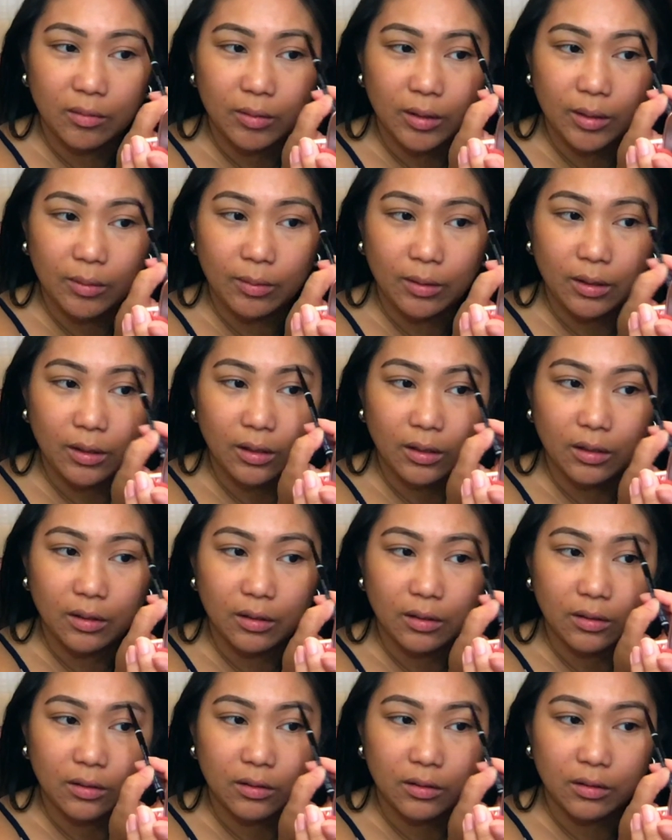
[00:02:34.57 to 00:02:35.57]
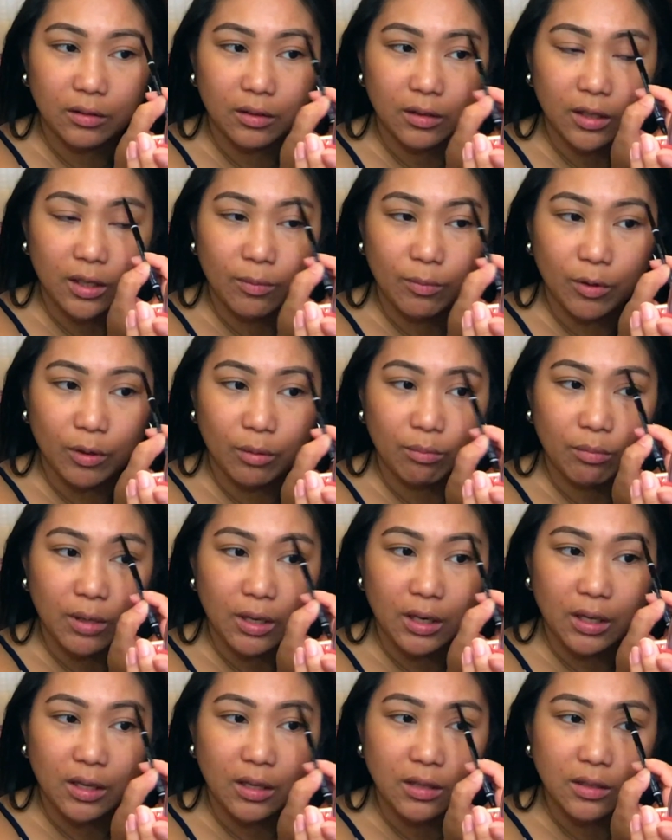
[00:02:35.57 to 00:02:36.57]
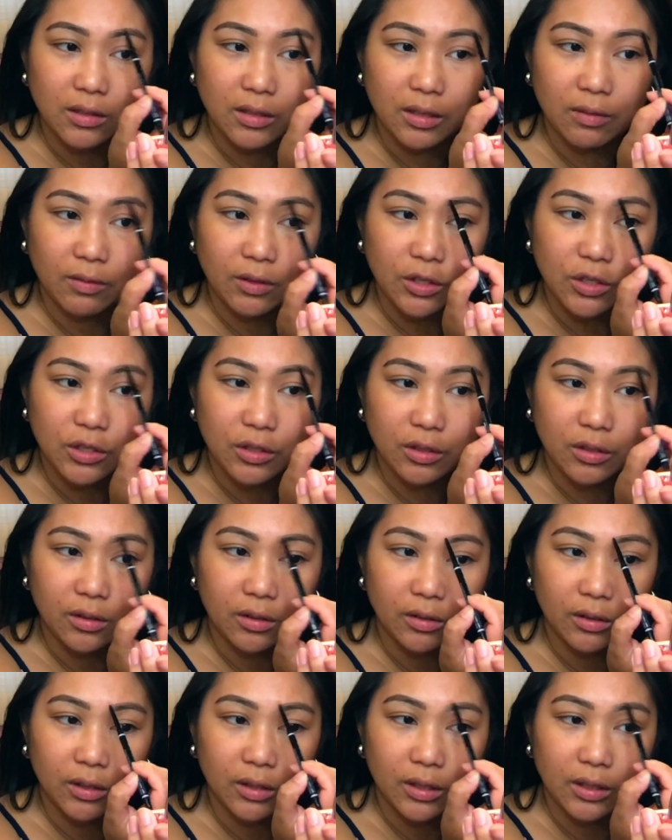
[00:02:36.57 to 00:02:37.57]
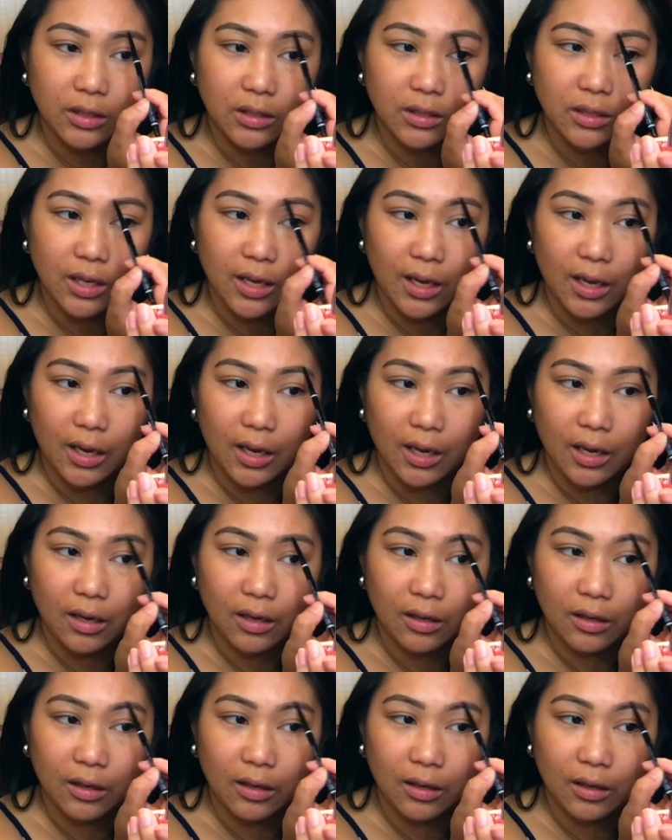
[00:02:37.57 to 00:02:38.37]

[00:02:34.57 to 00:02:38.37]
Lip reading: maybe 30 more minutes, and we just called it a day.